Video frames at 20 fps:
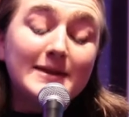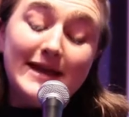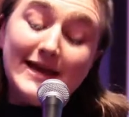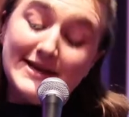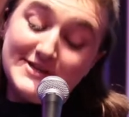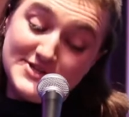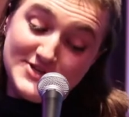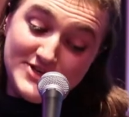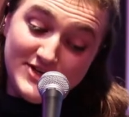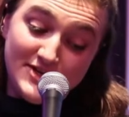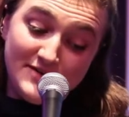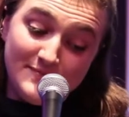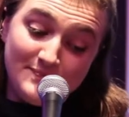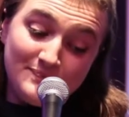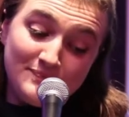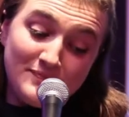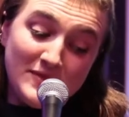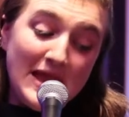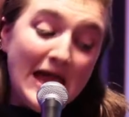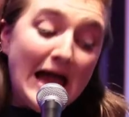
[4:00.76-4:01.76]
an editor,
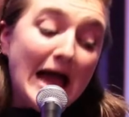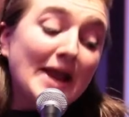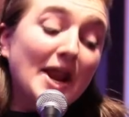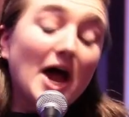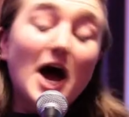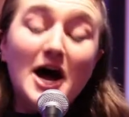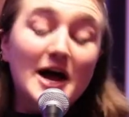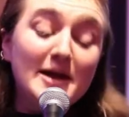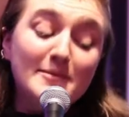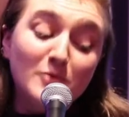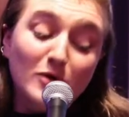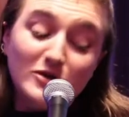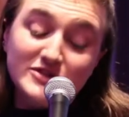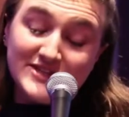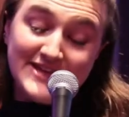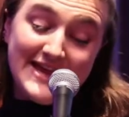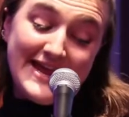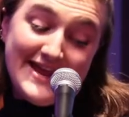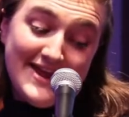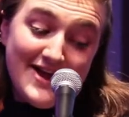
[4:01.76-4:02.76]
and I'm
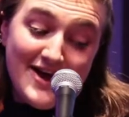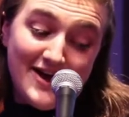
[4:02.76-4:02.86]
not an A